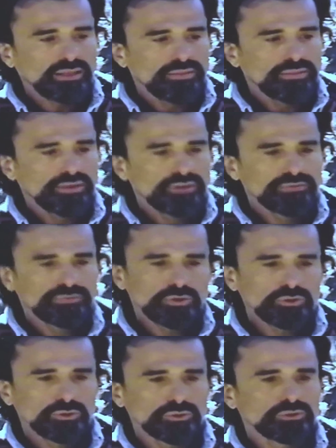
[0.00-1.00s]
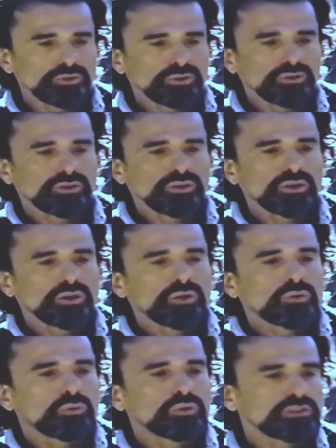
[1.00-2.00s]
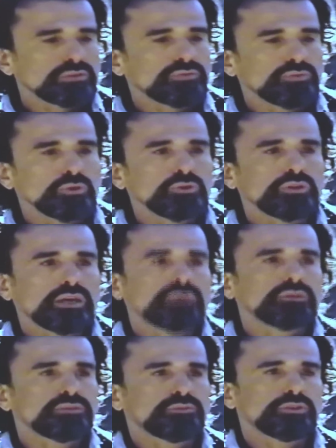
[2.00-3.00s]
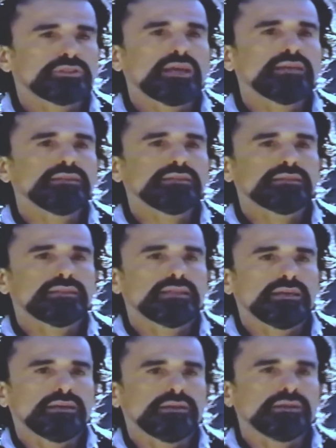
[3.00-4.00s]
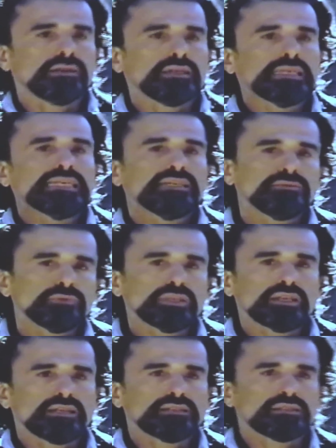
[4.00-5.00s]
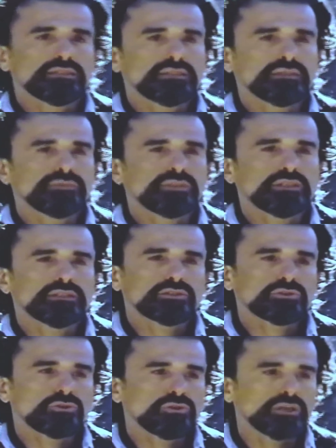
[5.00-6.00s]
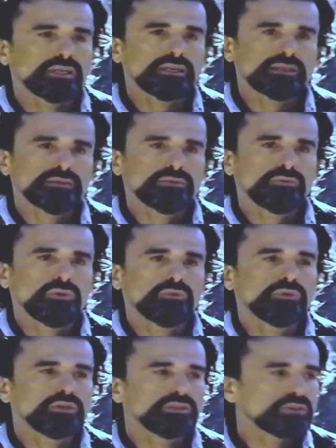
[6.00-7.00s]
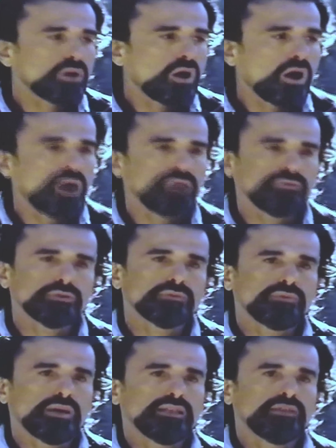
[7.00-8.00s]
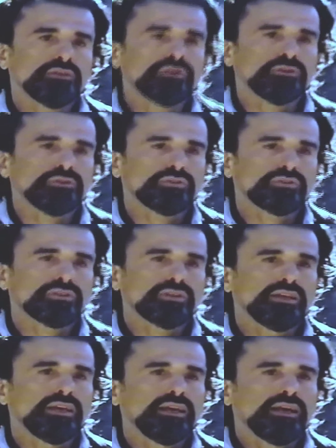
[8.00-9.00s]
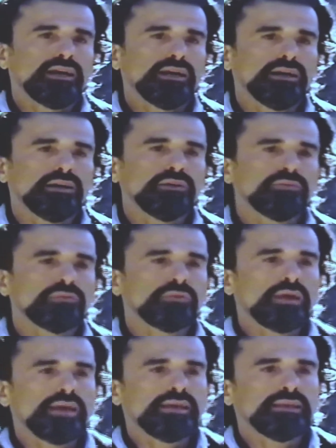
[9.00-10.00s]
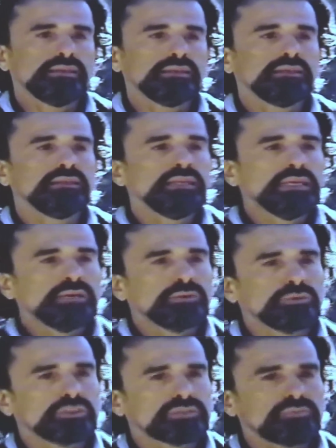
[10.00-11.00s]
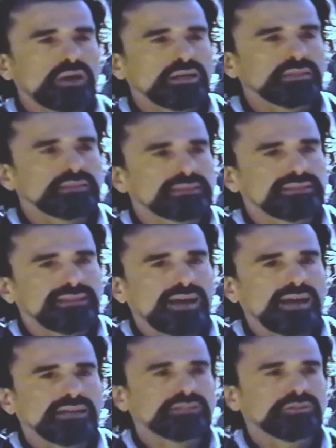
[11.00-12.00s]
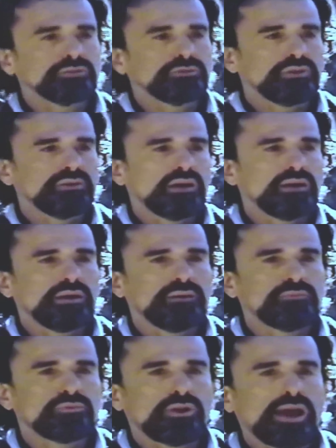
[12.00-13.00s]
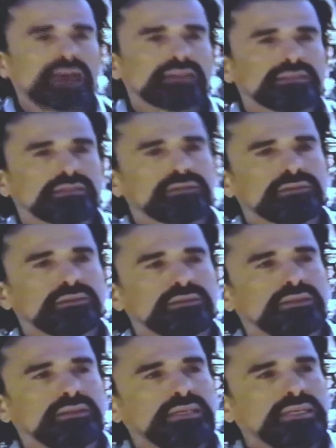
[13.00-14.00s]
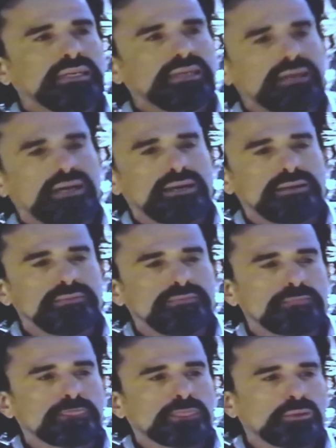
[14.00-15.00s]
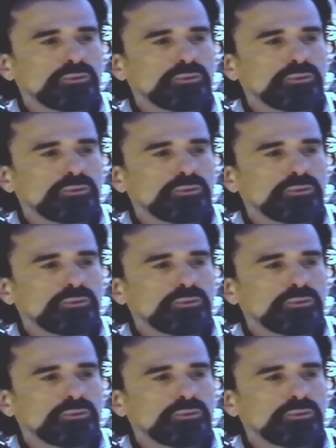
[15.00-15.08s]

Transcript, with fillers: their food was the food that was presented there in relationship to the story, what was offered by the earth, uh, in response not to the, a, a practical um,